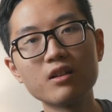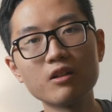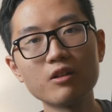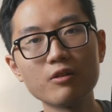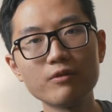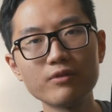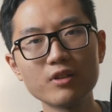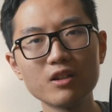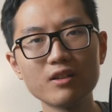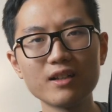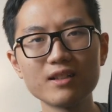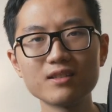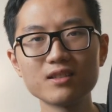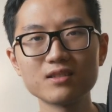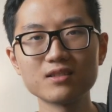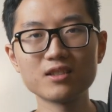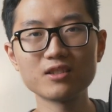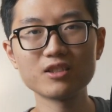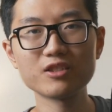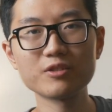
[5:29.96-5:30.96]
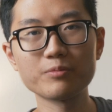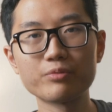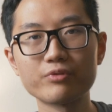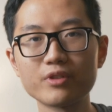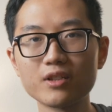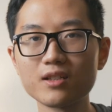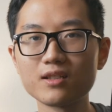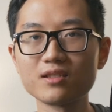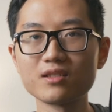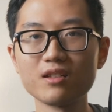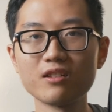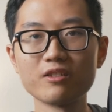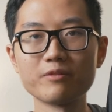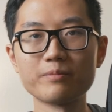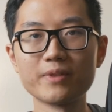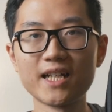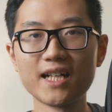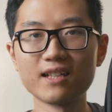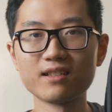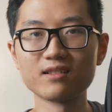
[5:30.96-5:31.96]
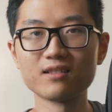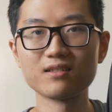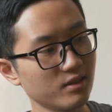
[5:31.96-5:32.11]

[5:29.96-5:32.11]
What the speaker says: Overall, I think this is a pretty solid bag.